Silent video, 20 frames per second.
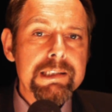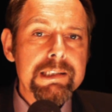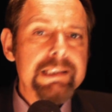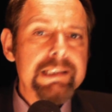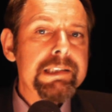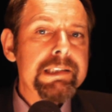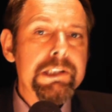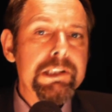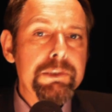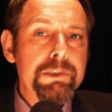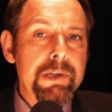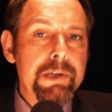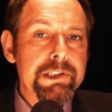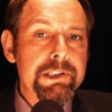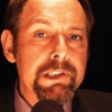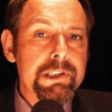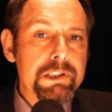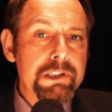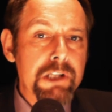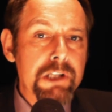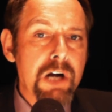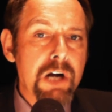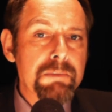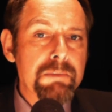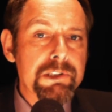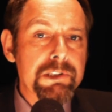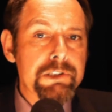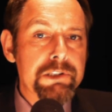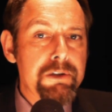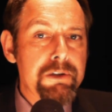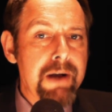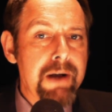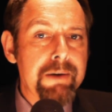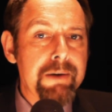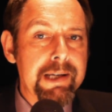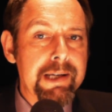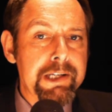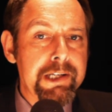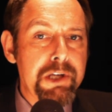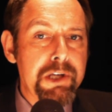Now, this situation is common
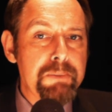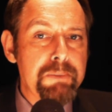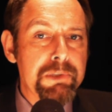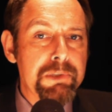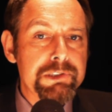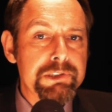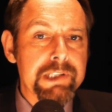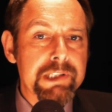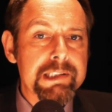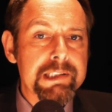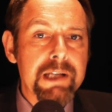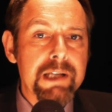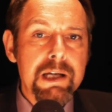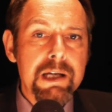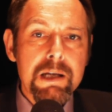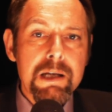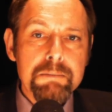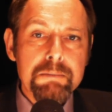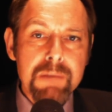throughout EU budgets.